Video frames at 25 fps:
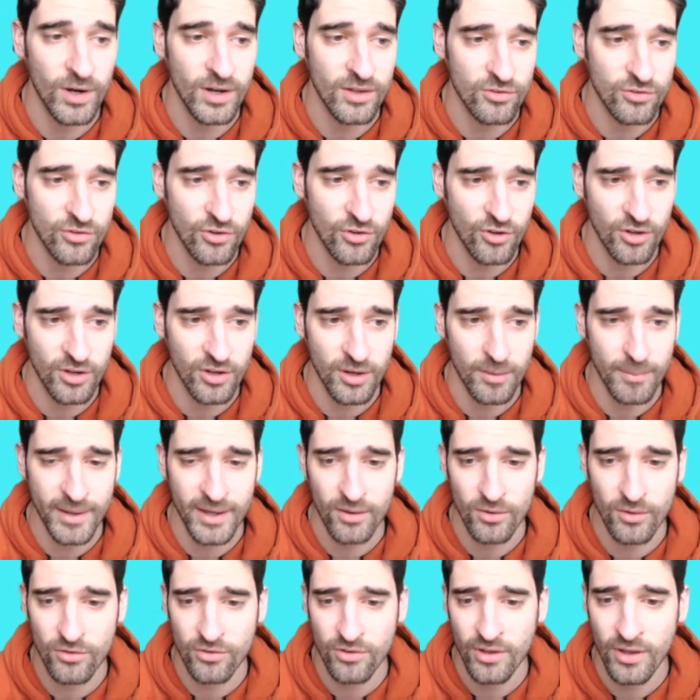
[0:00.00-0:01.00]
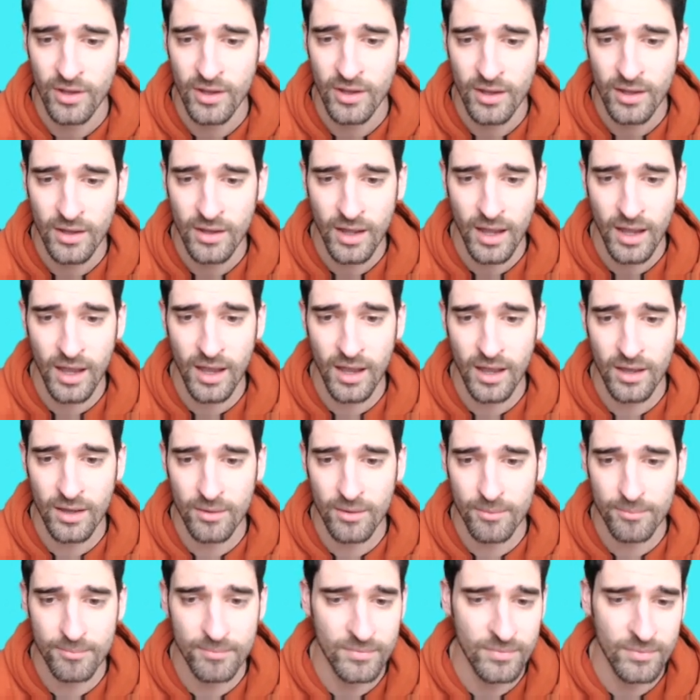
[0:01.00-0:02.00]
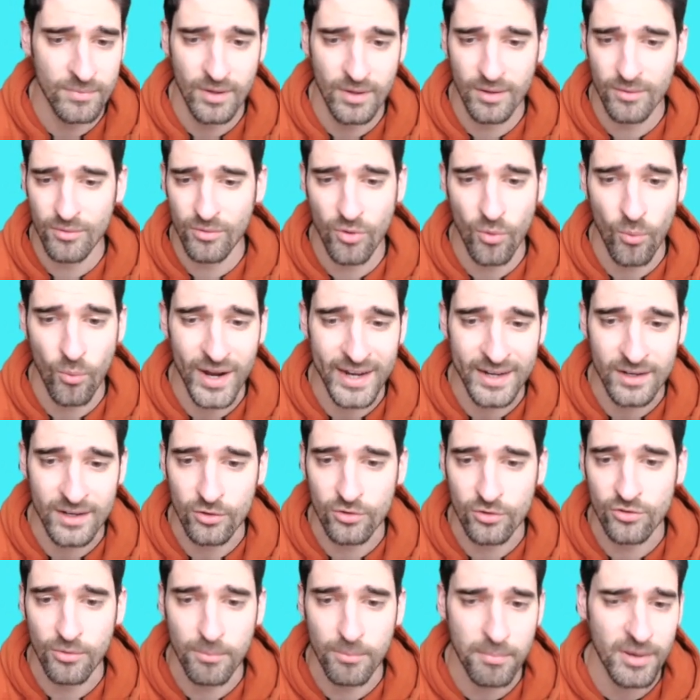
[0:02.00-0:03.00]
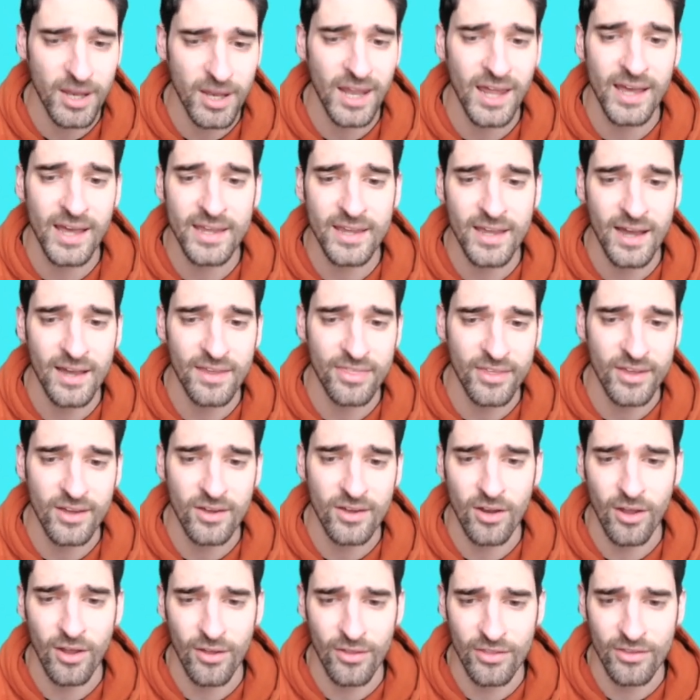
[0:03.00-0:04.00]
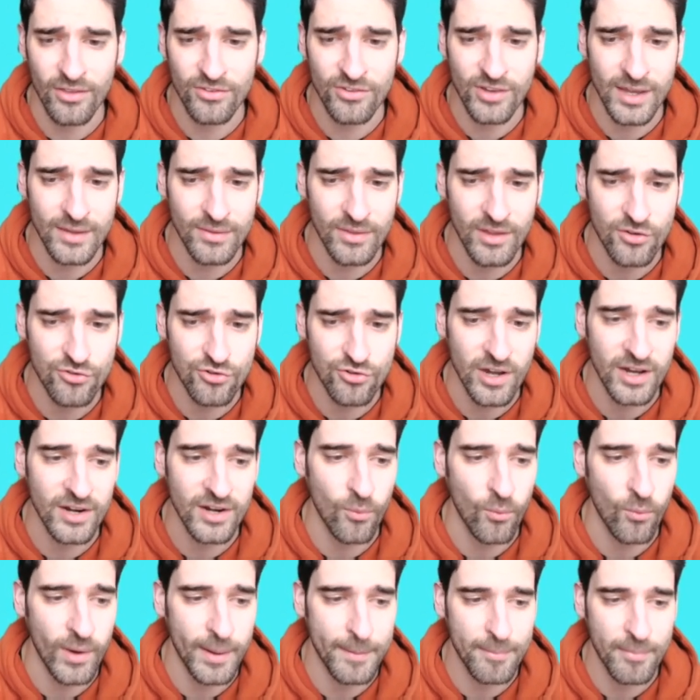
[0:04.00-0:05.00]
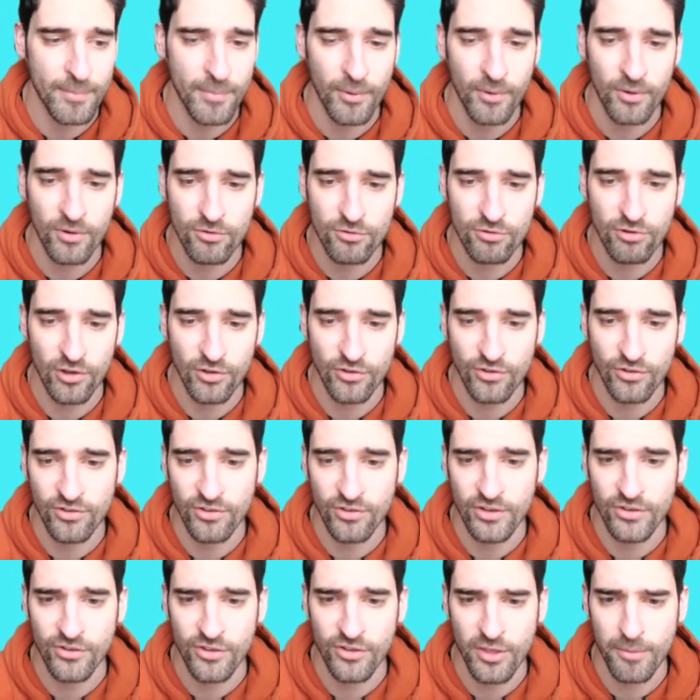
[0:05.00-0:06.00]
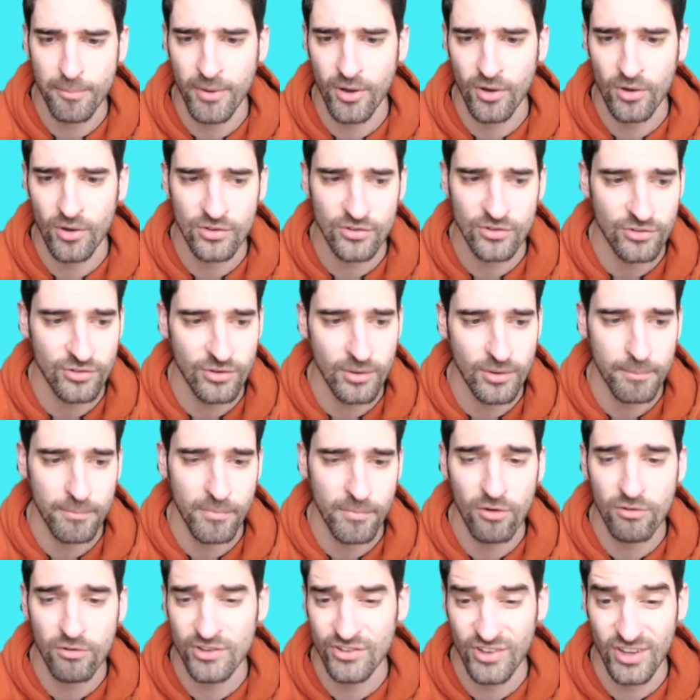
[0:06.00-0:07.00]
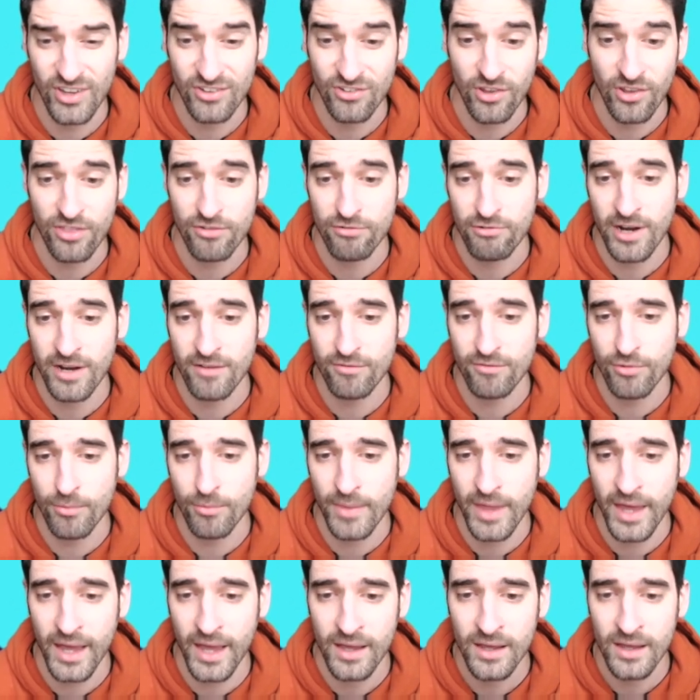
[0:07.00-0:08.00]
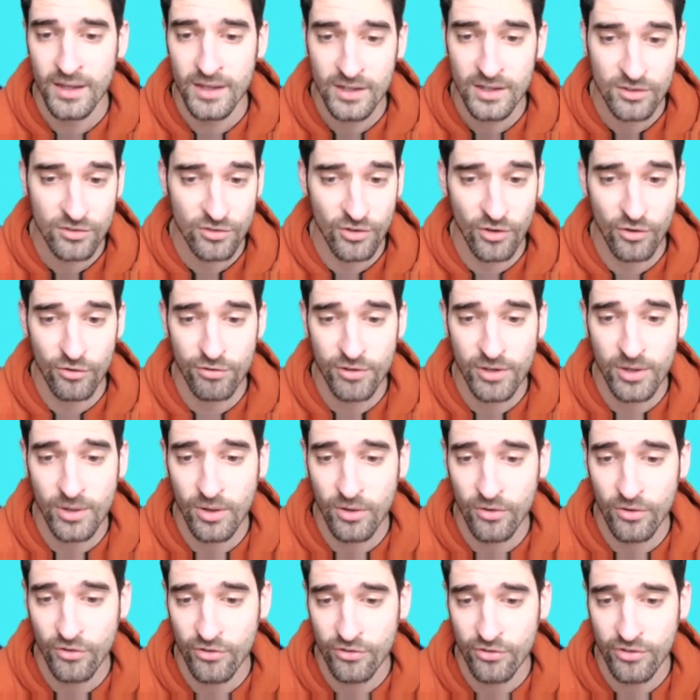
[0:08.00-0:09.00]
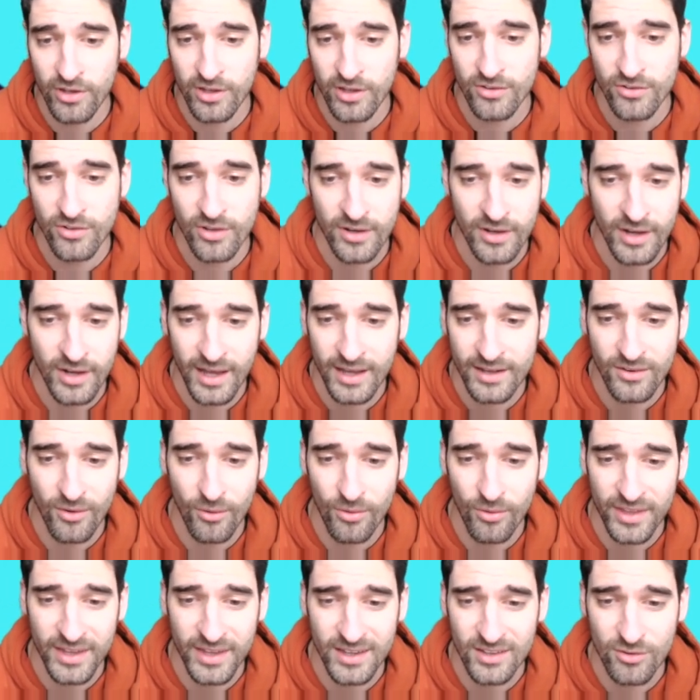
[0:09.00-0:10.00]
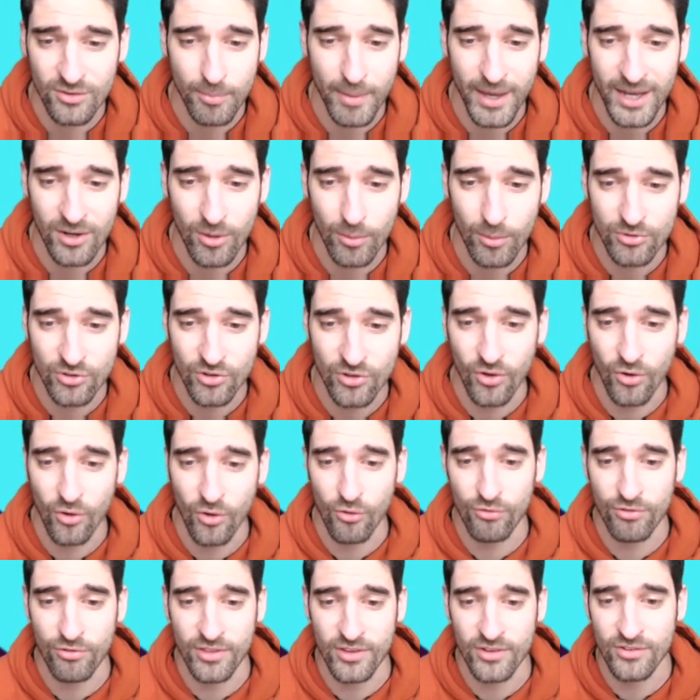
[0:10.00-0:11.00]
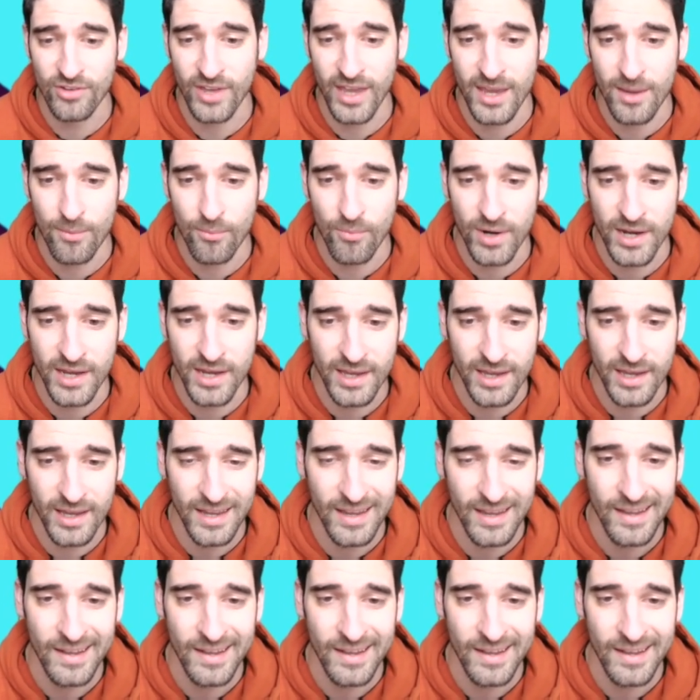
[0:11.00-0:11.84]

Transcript: I was talking about the way Luton play, I think a lot of the time they're trying to whip crosses into the box. Morris is a threat from that. He's got a few goals this season. I don't think he's a bad option at all for this game week.